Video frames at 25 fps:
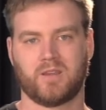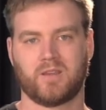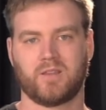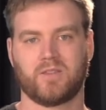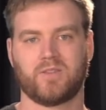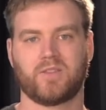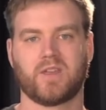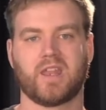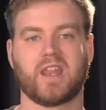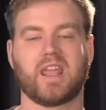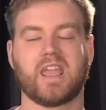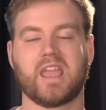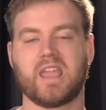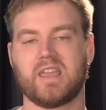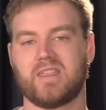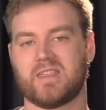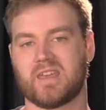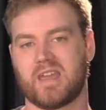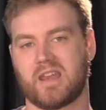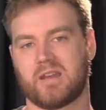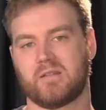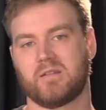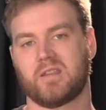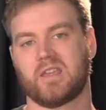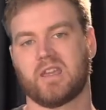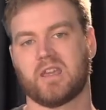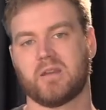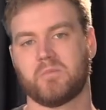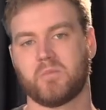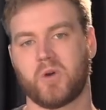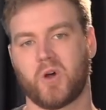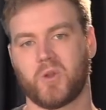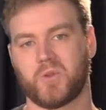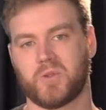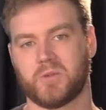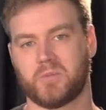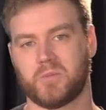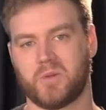that he then can
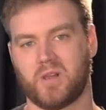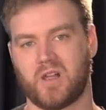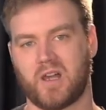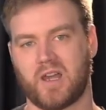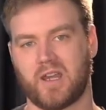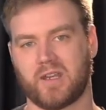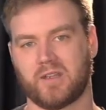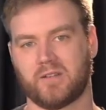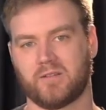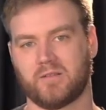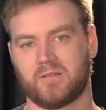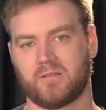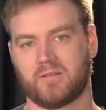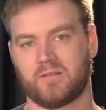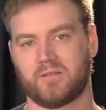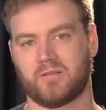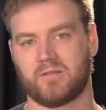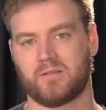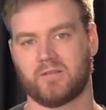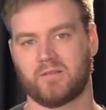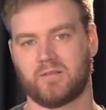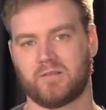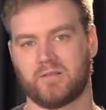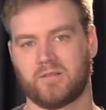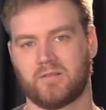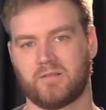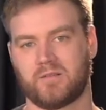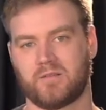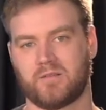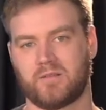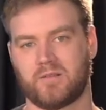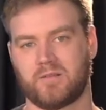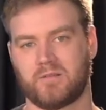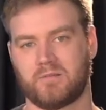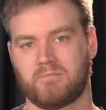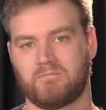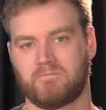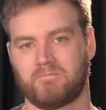multiply?
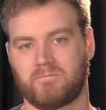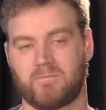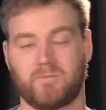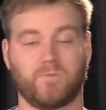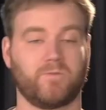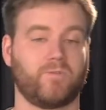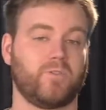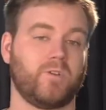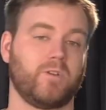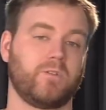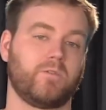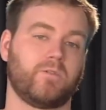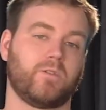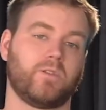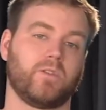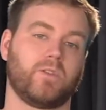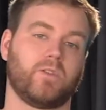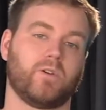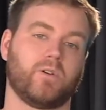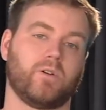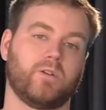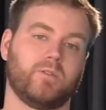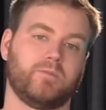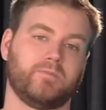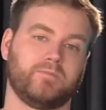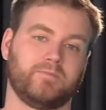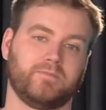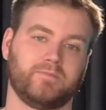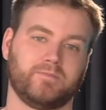Food for thought.